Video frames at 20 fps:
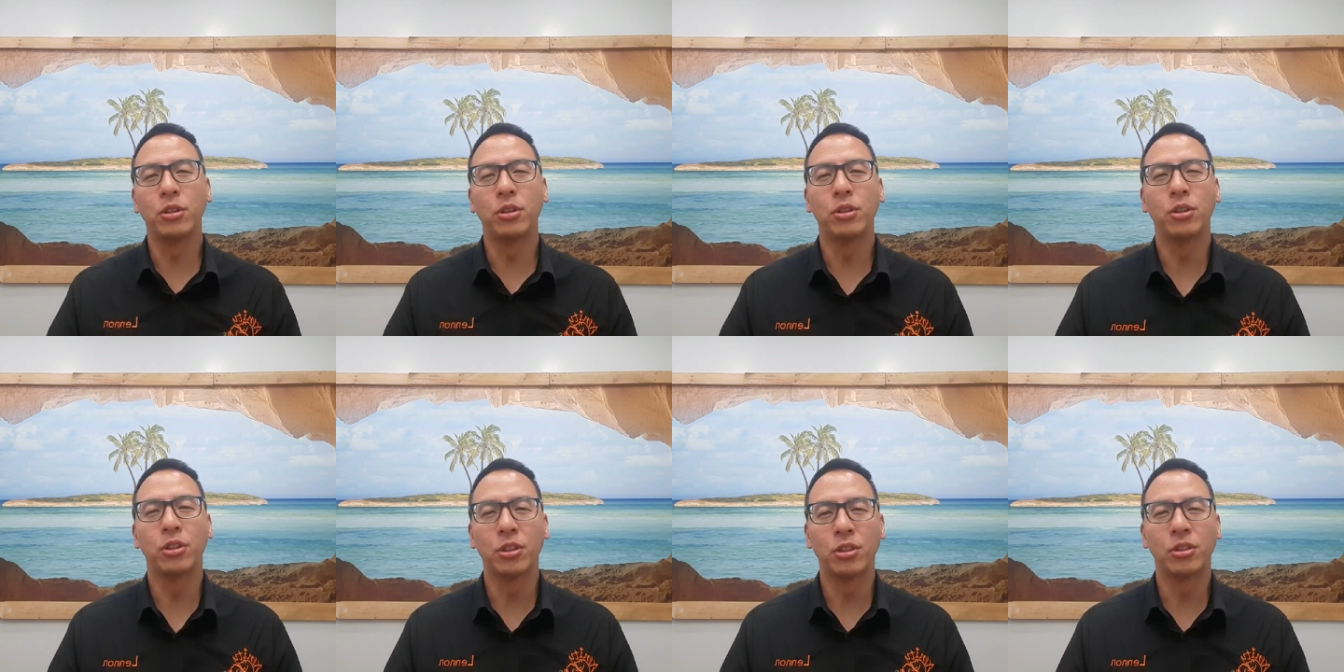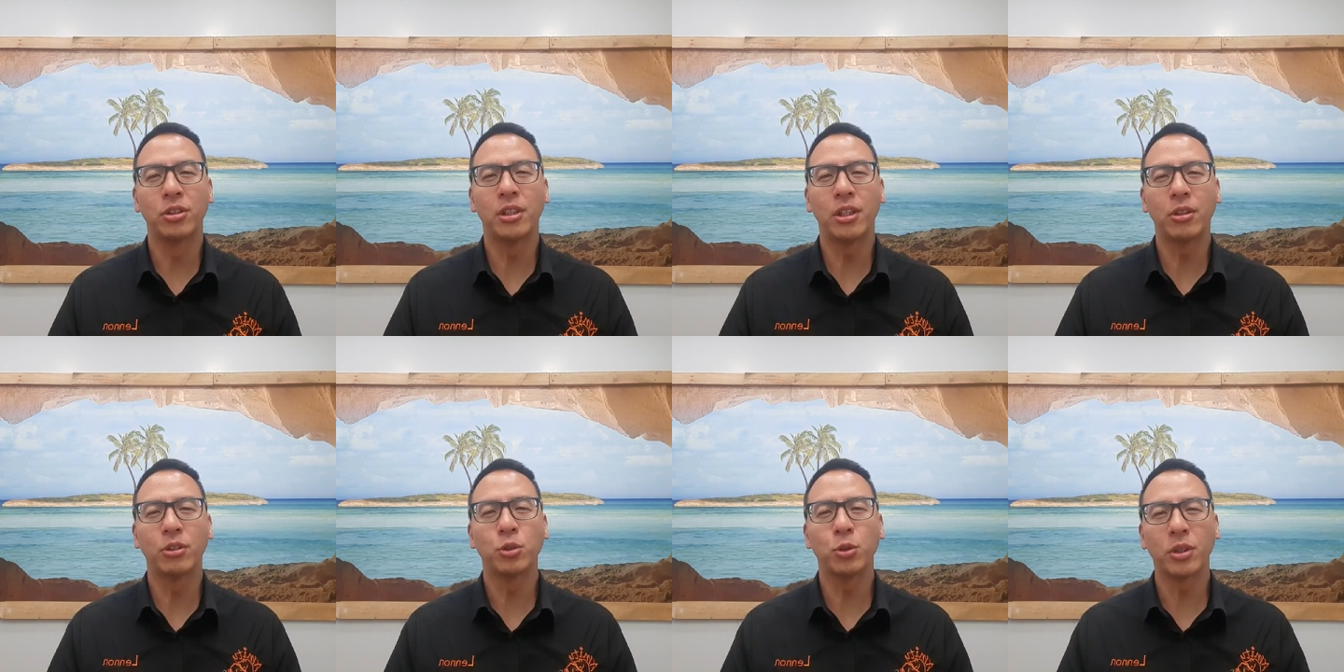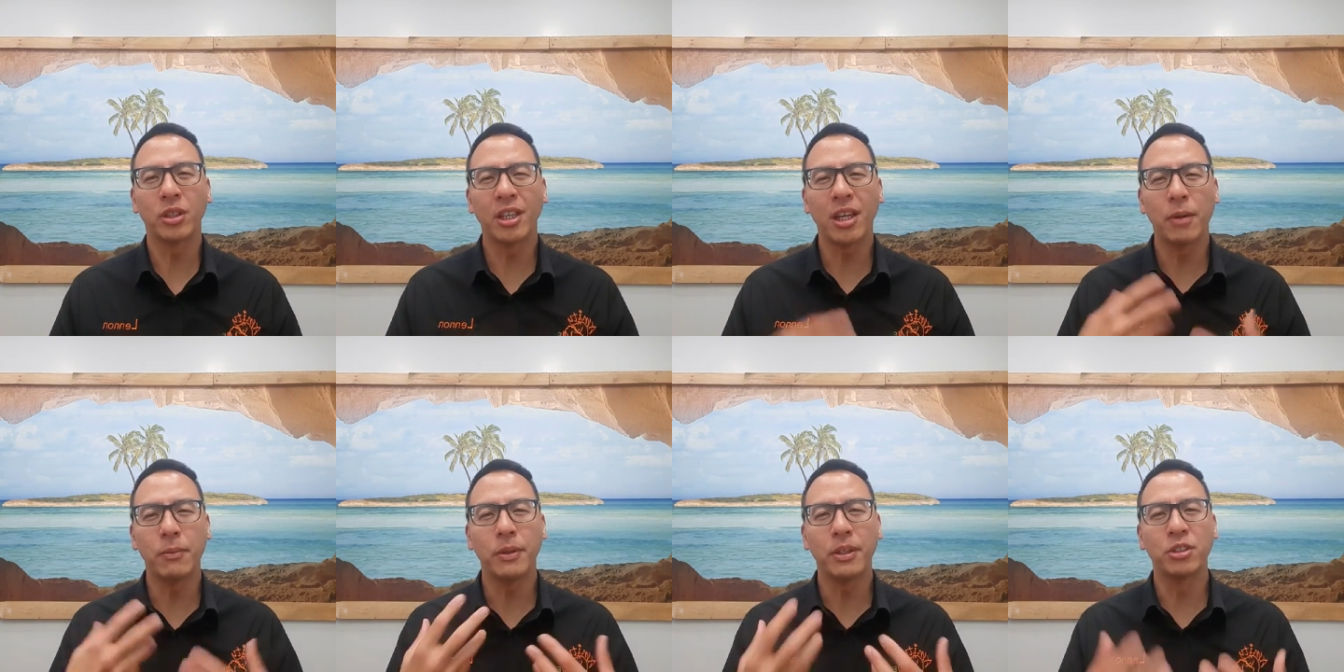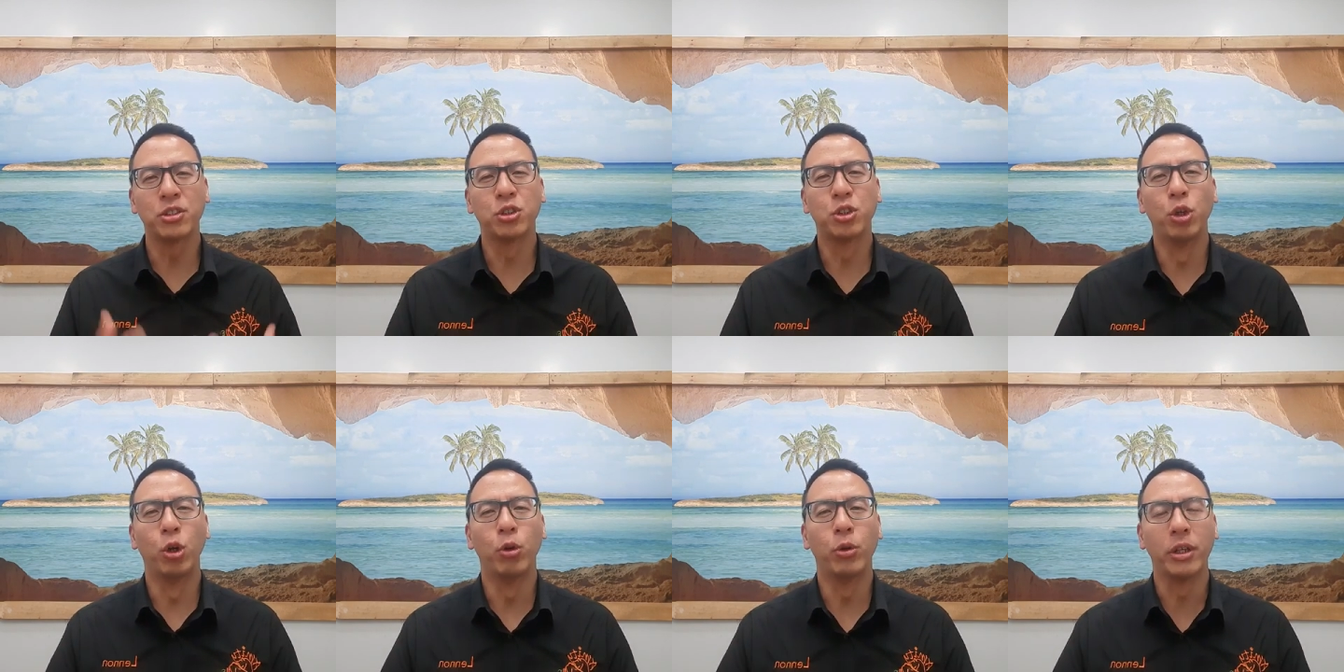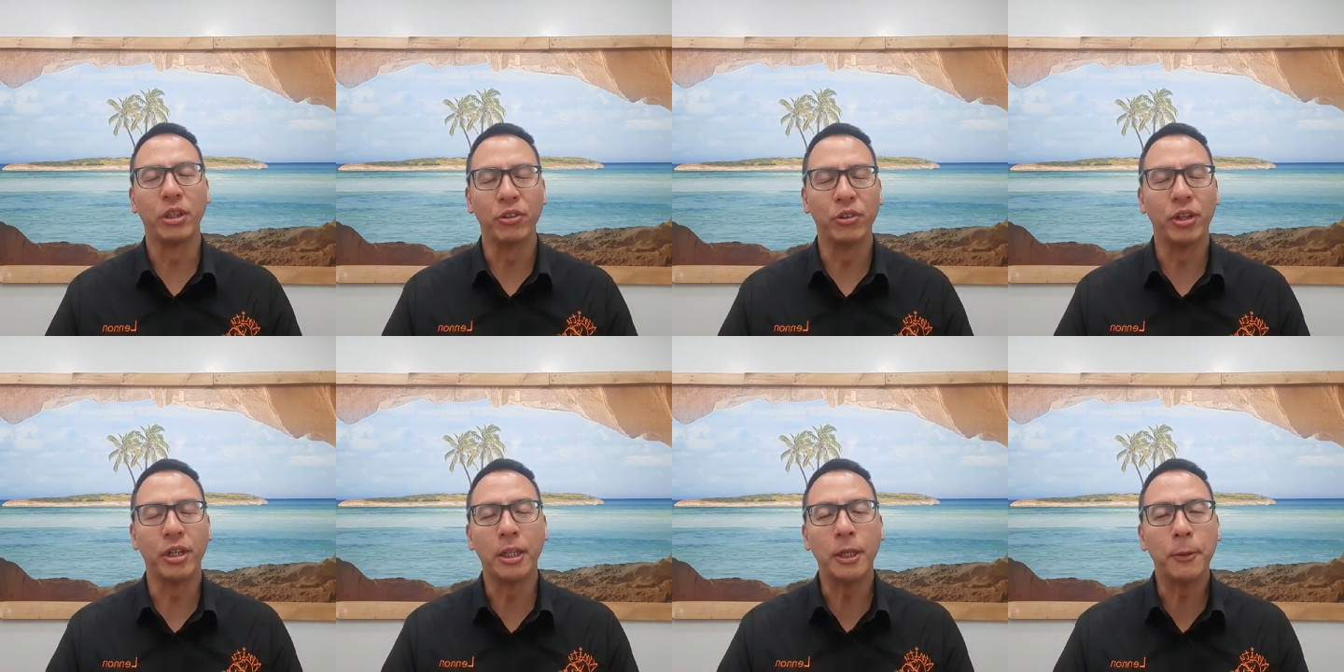all you know that was what kept us
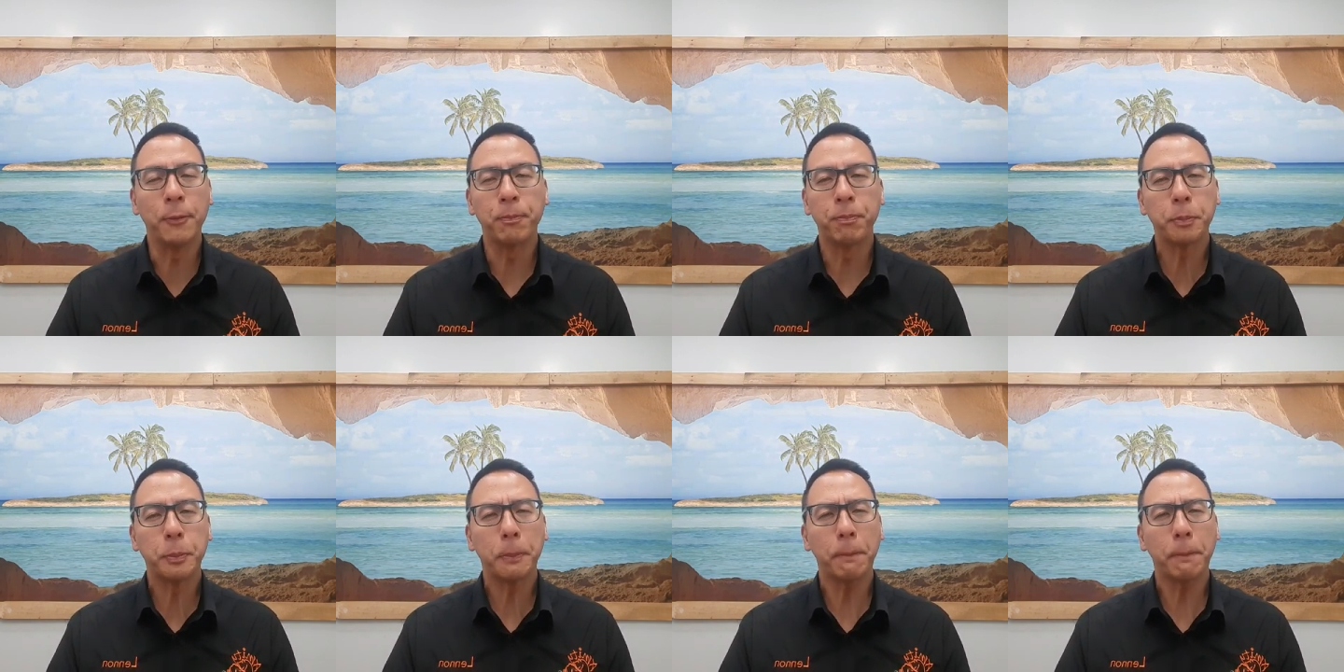going really